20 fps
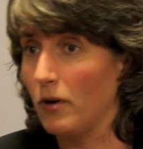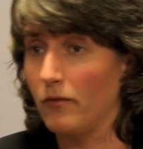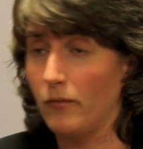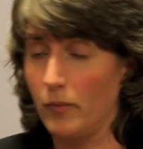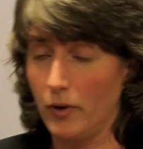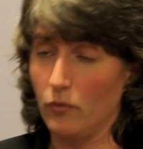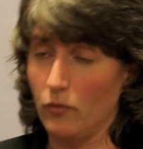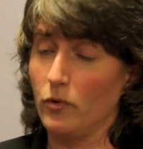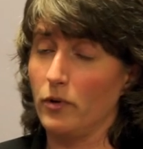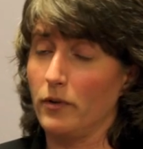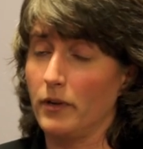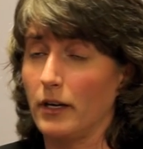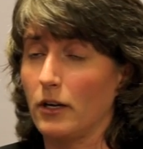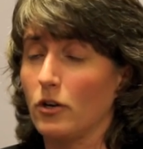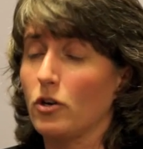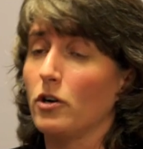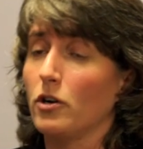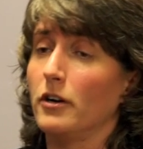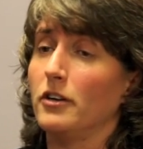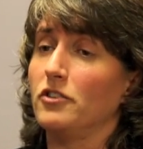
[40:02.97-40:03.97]
of, but really
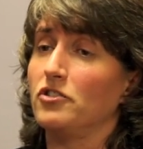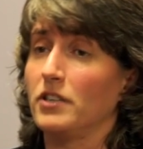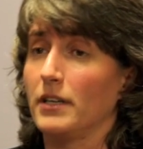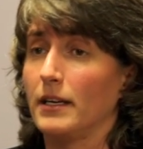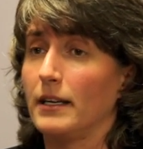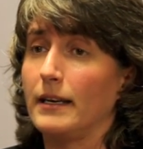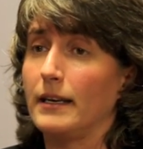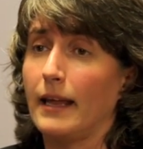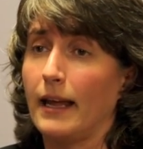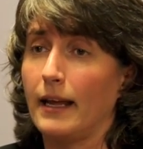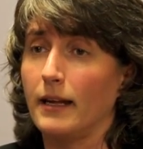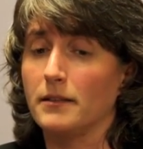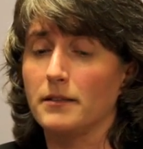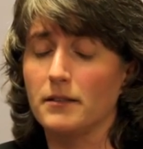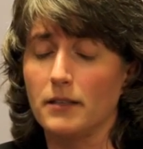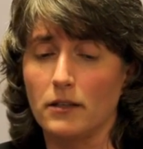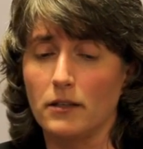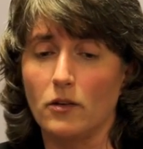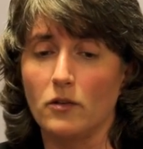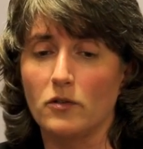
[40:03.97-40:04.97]
encouraging and
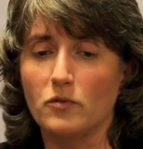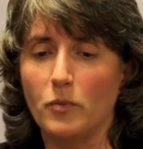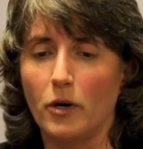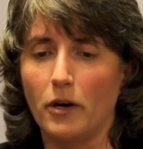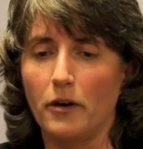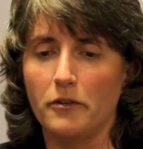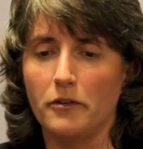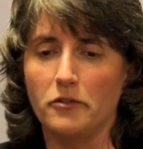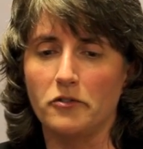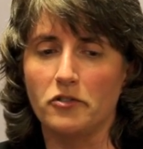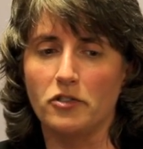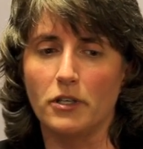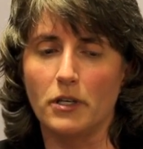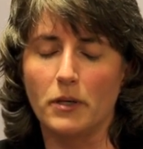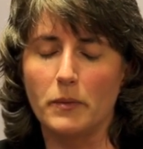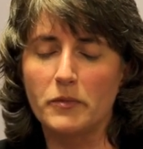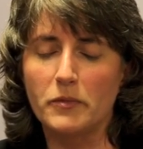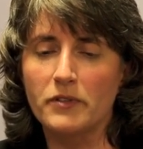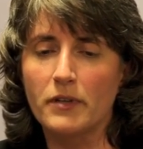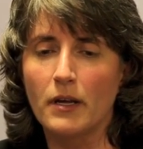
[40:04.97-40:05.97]
enhancing those
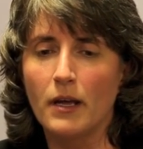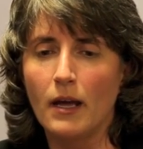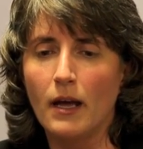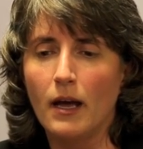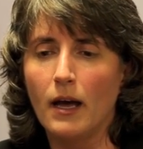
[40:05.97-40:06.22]
partnerships.